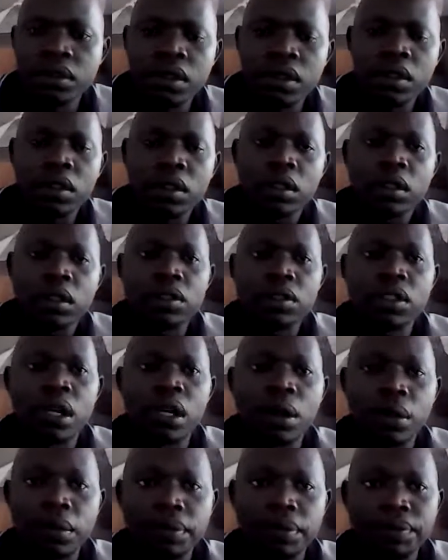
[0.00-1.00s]
so
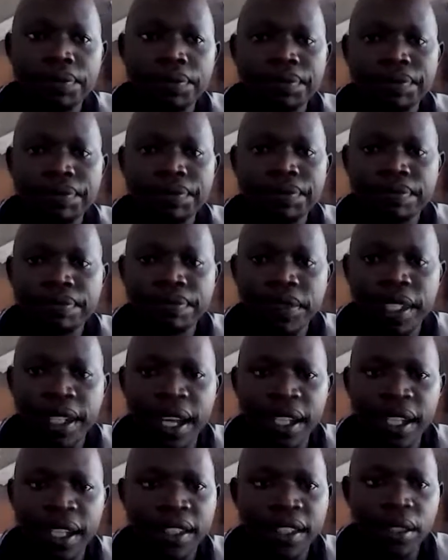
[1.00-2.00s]
that is
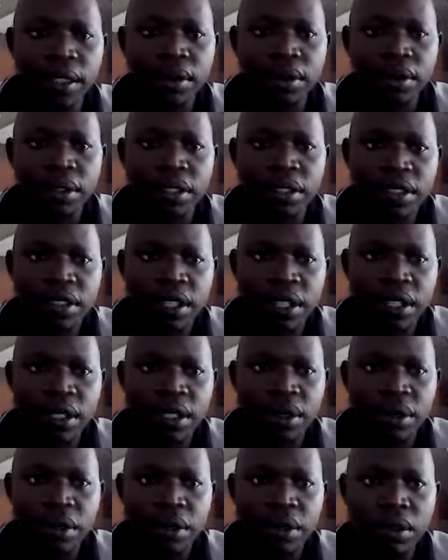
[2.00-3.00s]
it with the inserting
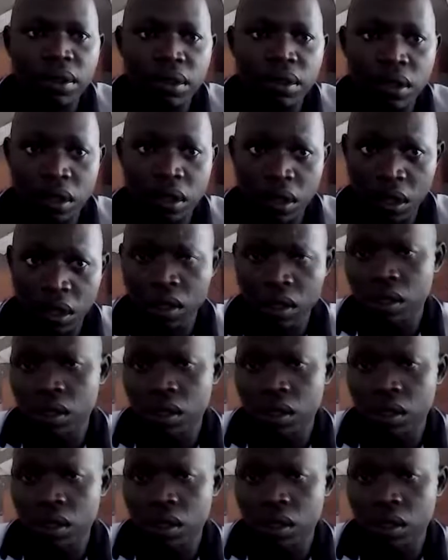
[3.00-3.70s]
equation. So